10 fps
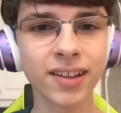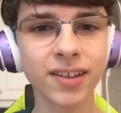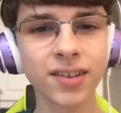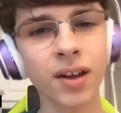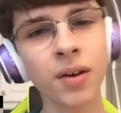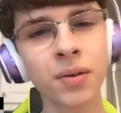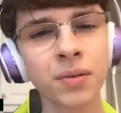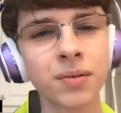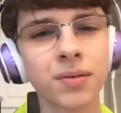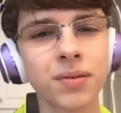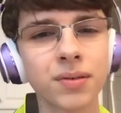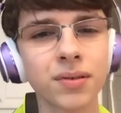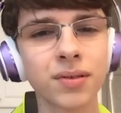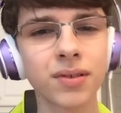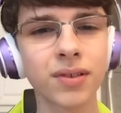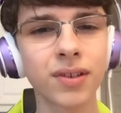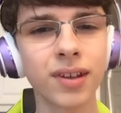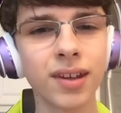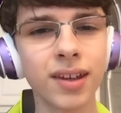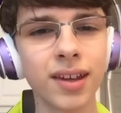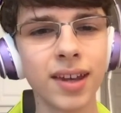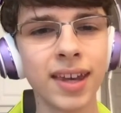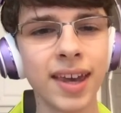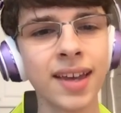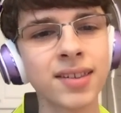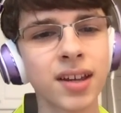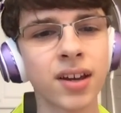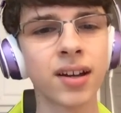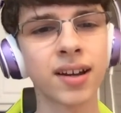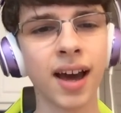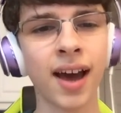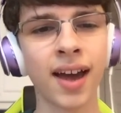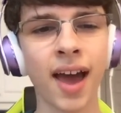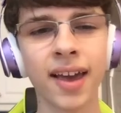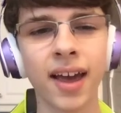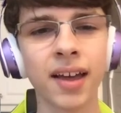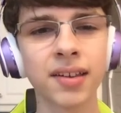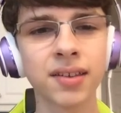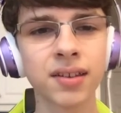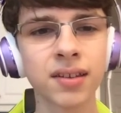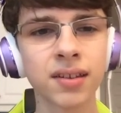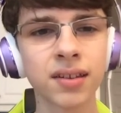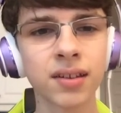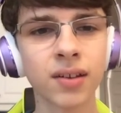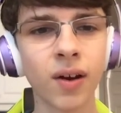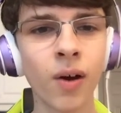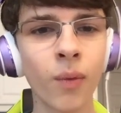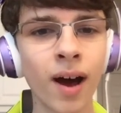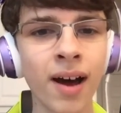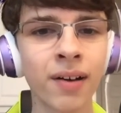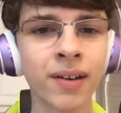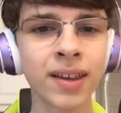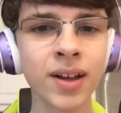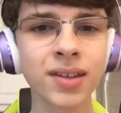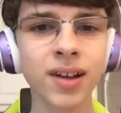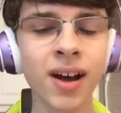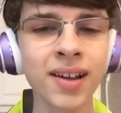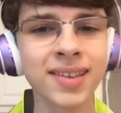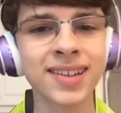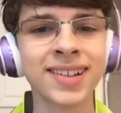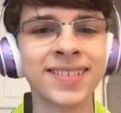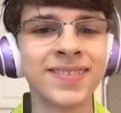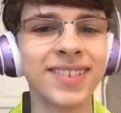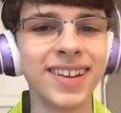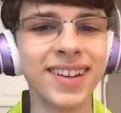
So, he is a good guy, I guess. Oh, wow. He looks awesome.